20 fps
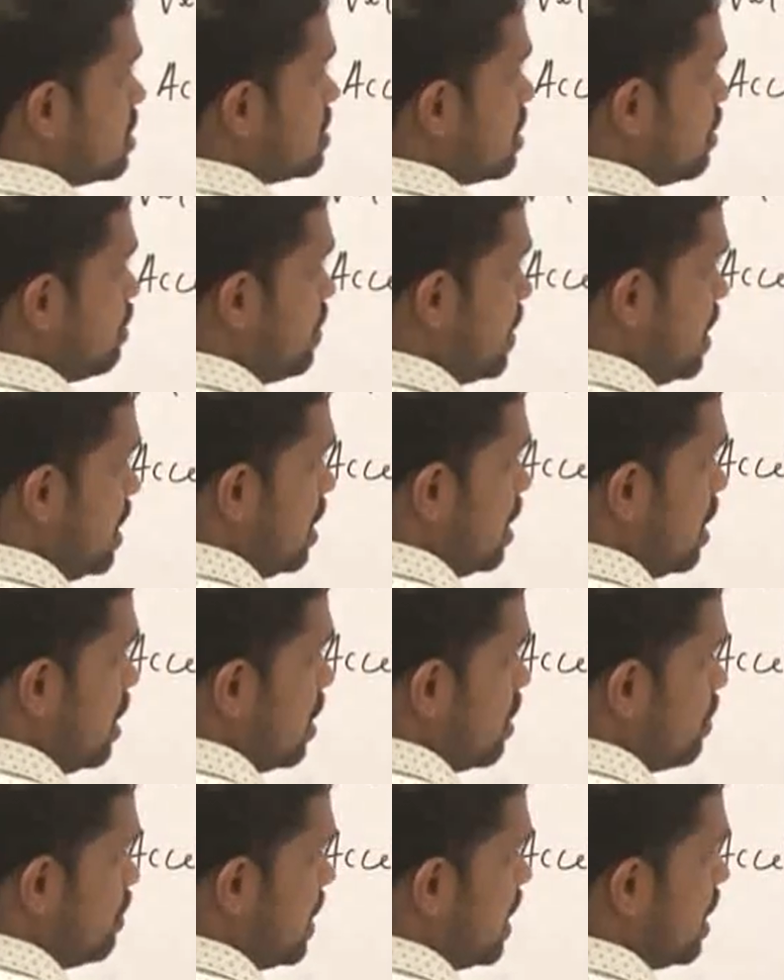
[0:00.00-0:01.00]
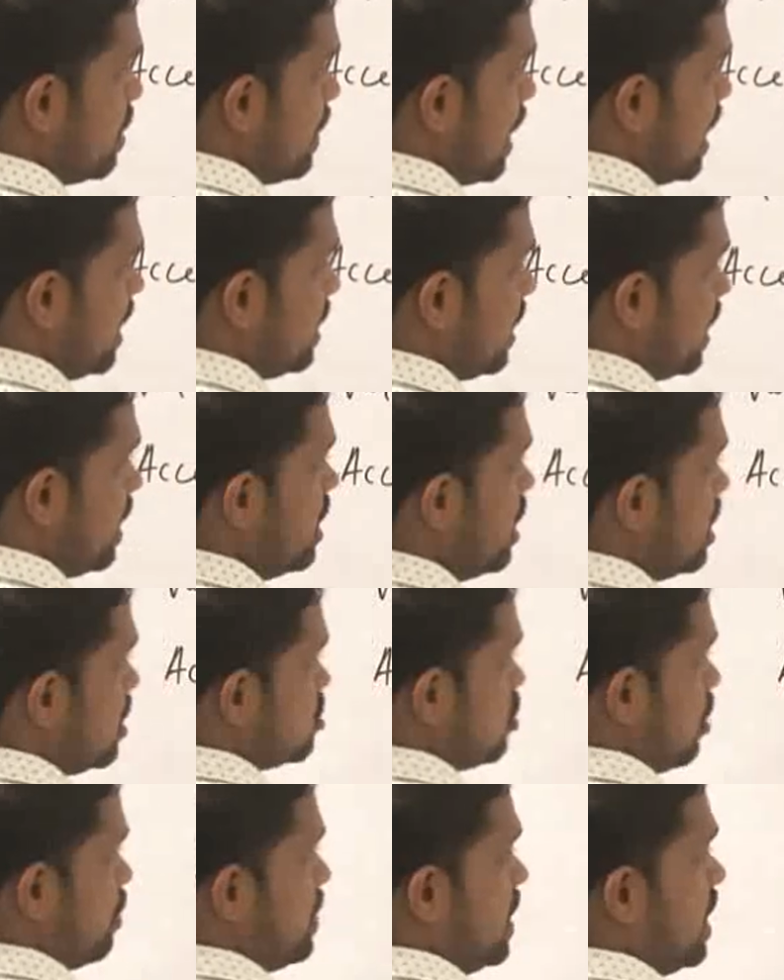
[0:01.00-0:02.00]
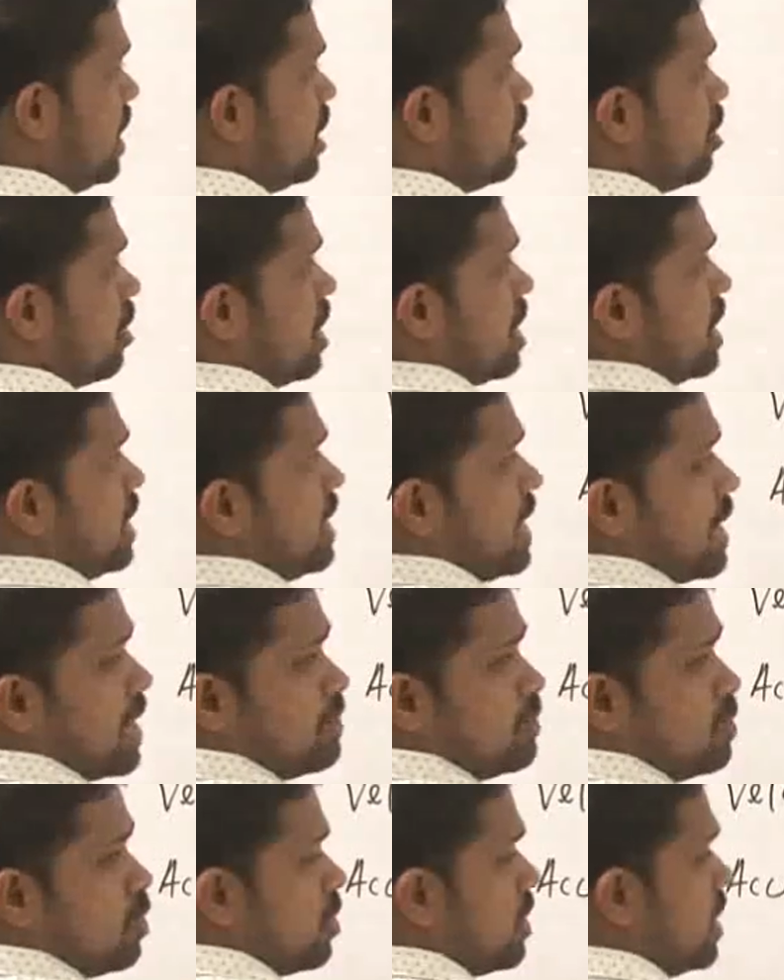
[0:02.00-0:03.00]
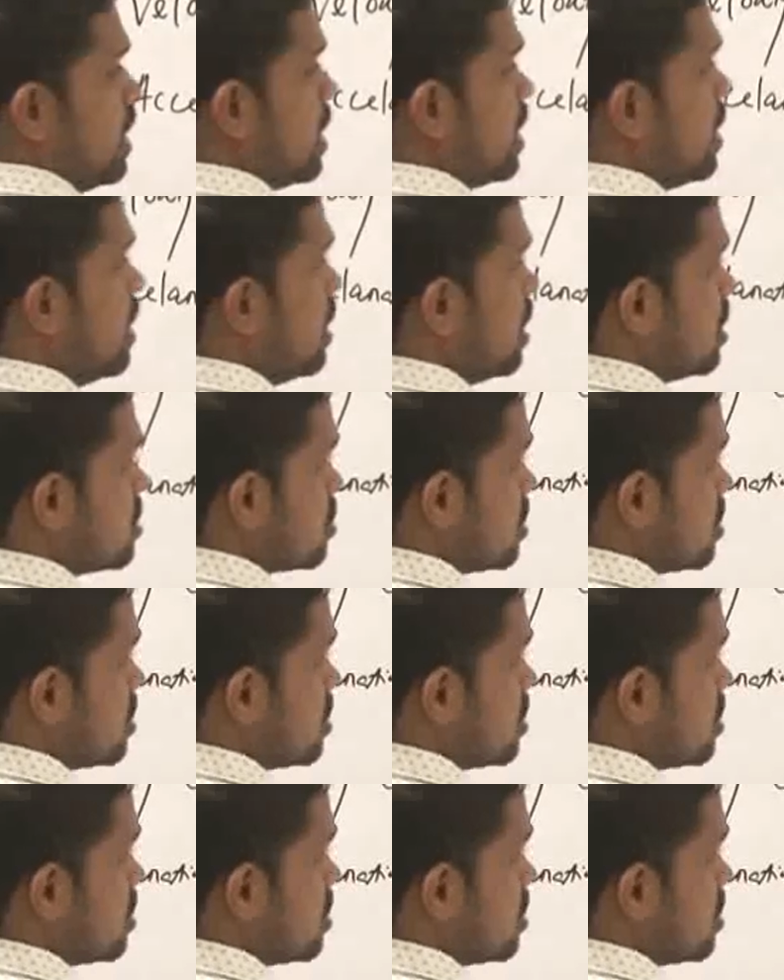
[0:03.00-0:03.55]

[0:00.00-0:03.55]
Simple, V by T. So V already I know here.